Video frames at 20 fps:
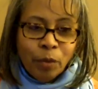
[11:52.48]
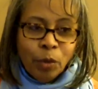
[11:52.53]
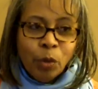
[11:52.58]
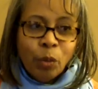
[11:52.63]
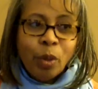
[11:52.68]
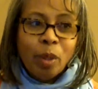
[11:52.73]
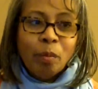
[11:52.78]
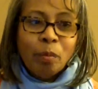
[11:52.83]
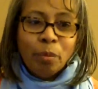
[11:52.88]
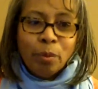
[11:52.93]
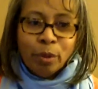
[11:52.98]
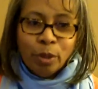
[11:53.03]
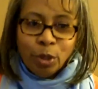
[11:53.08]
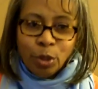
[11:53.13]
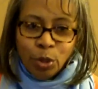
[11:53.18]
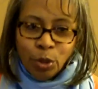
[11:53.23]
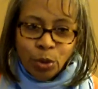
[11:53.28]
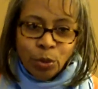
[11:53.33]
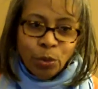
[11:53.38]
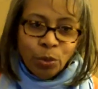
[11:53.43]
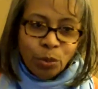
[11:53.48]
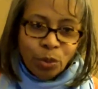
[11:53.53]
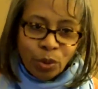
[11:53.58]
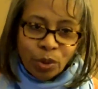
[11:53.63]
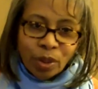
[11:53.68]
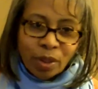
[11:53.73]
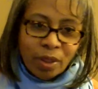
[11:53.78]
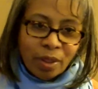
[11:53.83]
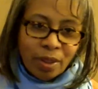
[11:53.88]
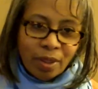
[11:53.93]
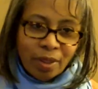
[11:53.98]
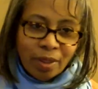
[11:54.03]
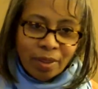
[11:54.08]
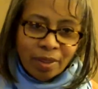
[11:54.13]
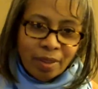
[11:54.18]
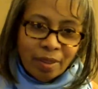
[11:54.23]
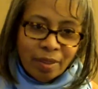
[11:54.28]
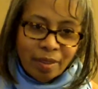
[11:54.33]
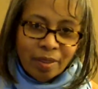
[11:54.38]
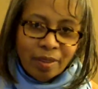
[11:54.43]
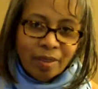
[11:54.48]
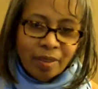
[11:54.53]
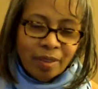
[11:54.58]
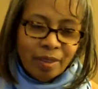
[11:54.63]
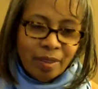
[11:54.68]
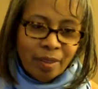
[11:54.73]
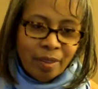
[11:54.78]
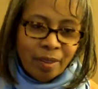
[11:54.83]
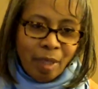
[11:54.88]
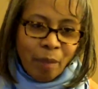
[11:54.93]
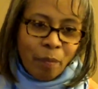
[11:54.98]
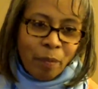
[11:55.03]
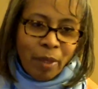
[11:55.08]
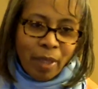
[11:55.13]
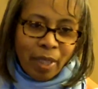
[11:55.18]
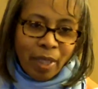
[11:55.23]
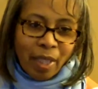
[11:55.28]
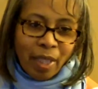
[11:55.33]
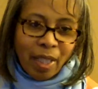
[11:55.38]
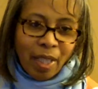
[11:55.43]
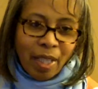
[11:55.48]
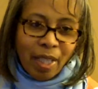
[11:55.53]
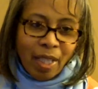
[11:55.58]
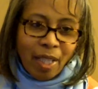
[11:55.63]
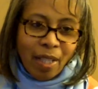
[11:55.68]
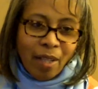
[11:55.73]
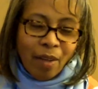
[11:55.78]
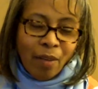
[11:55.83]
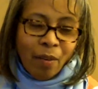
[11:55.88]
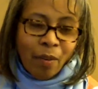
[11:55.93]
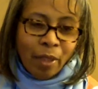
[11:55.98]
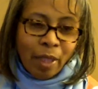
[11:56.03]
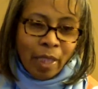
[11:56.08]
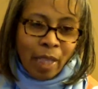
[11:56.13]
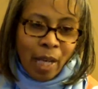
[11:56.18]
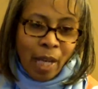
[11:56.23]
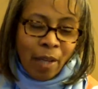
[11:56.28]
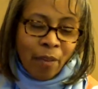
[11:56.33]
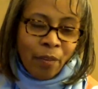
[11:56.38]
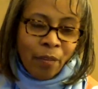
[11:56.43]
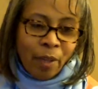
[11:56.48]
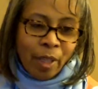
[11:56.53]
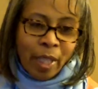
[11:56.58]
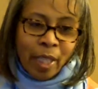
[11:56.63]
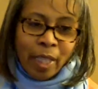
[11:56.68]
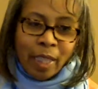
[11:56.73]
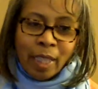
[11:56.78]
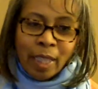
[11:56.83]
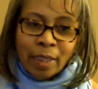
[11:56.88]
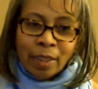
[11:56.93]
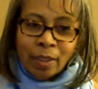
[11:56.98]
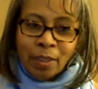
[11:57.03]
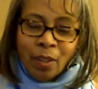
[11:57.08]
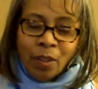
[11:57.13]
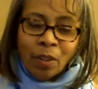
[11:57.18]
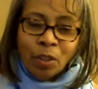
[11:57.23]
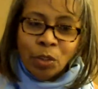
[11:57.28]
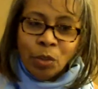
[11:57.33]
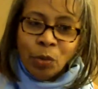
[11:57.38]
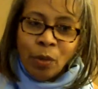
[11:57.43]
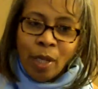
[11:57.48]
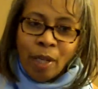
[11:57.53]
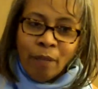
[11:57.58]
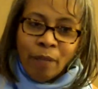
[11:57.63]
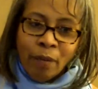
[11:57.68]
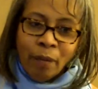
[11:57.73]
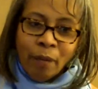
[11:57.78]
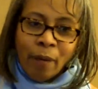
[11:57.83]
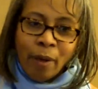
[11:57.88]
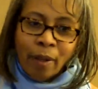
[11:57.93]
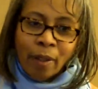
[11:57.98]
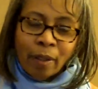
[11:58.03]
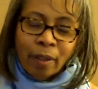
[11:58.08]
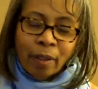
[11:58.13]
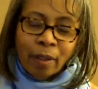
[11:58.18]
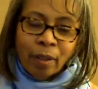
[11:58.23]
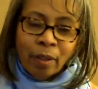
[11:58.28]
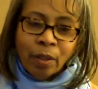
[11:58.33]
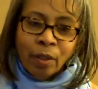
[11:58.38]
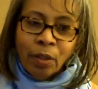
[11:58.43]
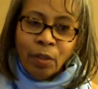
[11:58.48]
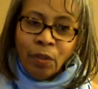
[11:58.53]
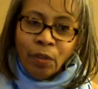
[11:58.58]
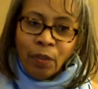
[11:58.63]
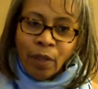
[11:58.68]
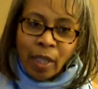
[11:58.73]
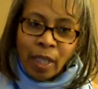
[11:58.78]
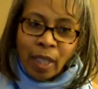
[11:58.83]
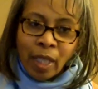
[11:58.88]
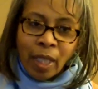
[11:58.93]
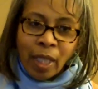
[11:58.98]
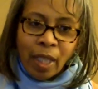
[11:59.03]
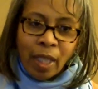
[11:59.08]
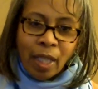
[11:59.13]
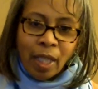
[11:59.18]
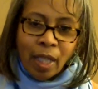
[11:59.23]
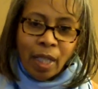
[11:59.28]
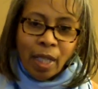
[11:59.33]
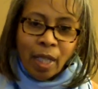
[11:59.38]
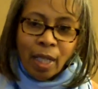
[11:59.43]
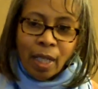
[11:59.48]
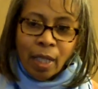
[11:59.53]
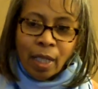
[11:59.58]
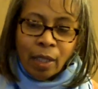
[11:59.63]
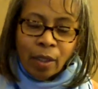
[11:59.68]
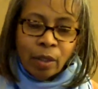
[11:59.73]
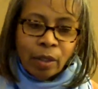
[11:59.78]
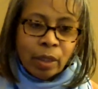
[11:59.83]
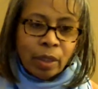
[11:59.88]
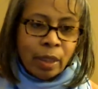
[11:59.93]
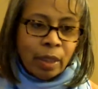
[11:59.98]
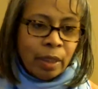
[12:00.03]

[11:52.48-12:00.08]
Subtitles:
You can produce something on the other end as long as you have the right, good thinking, good